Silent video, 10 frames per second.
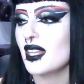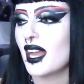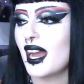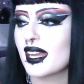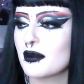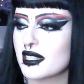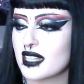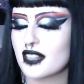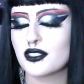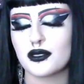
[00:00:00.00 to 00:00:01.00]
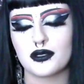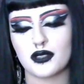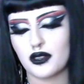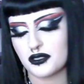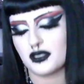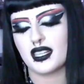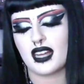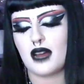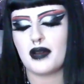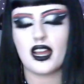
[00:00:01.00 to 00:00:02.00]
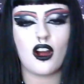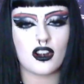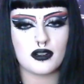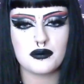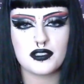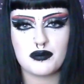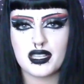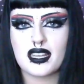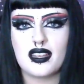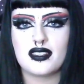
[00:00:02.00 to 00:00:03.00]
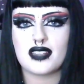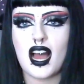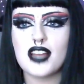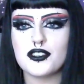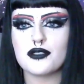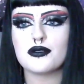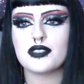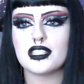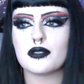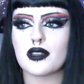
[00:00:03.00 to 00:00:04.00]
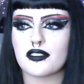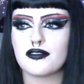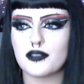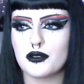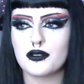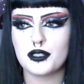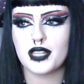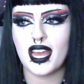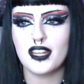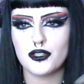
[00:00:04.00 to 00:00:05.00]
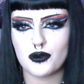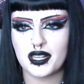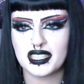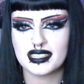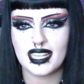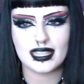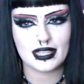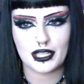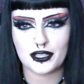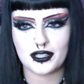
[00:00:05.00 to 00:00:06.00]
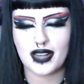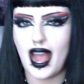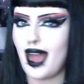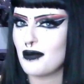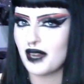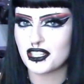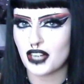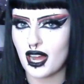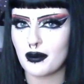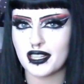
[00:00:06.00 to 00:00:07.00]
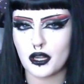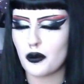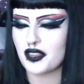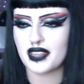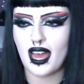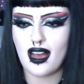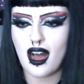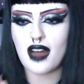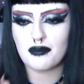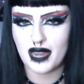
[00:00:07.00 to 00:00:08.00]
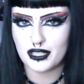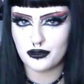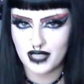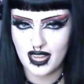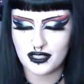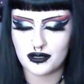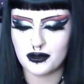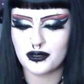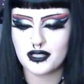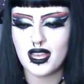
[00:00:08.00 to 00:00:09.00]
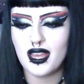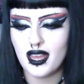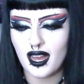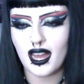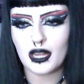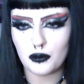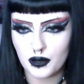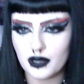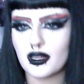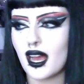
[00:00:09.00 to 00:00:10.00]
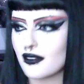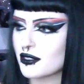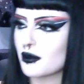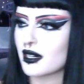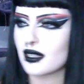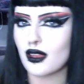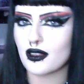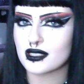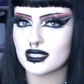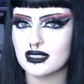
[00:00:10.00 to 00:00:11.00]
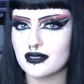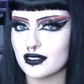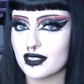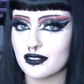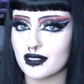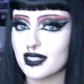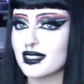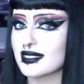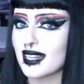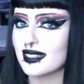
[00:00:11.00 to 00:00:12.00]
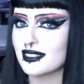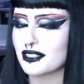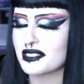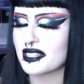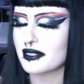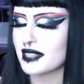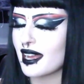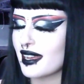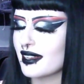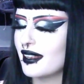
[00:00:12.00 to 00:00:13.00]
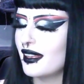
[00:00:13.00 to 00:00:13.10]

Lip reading: I get my tattoos, also, like, on my arms, because I do deal with food and drinks and liquor at my job. I don't want that on my new tattoos. I will have to wear a long sleeve even if it is 90 degrees outside.